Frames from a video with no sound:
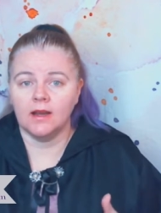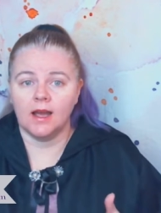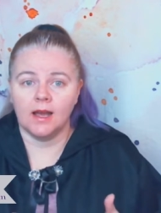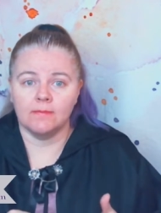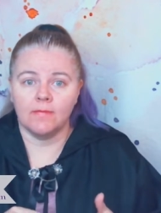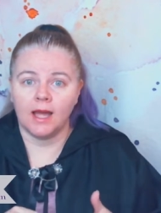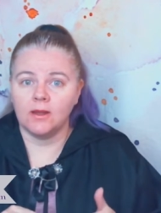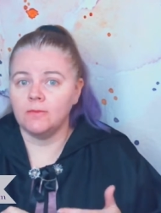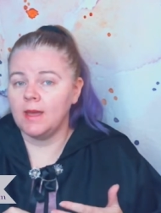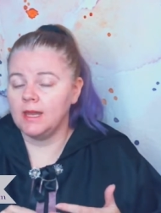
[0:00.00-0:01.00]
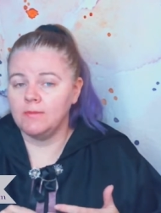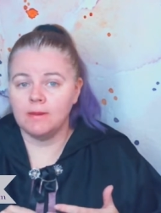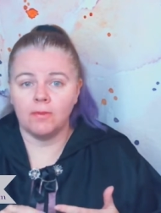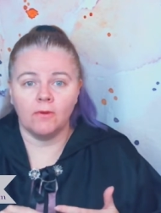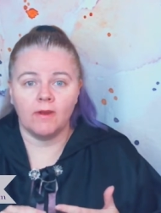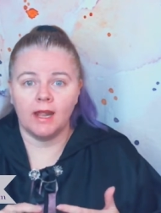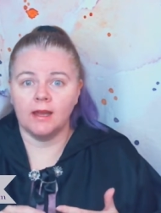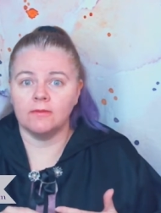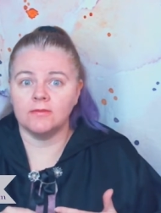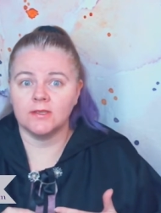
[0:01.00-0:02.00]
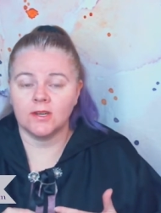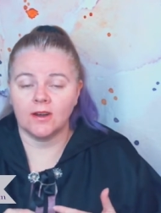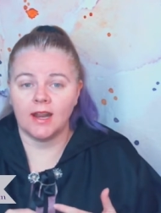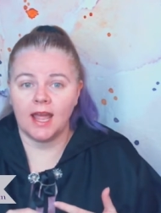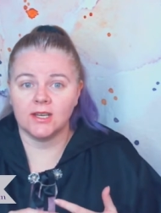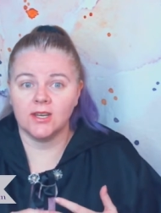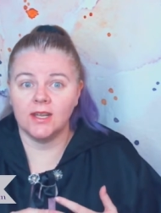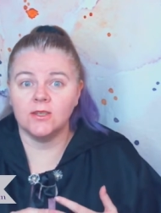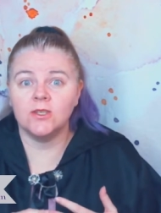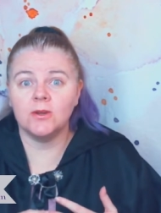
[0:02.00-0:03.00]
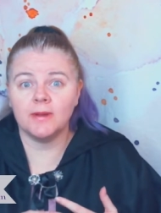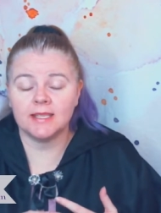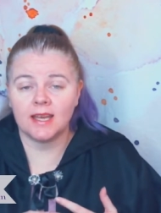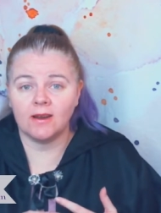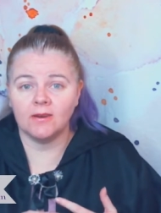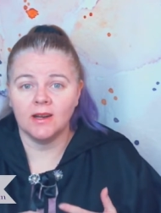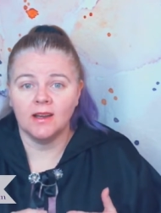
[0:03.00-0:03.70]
I know many people that have started actioning 2 weeks out.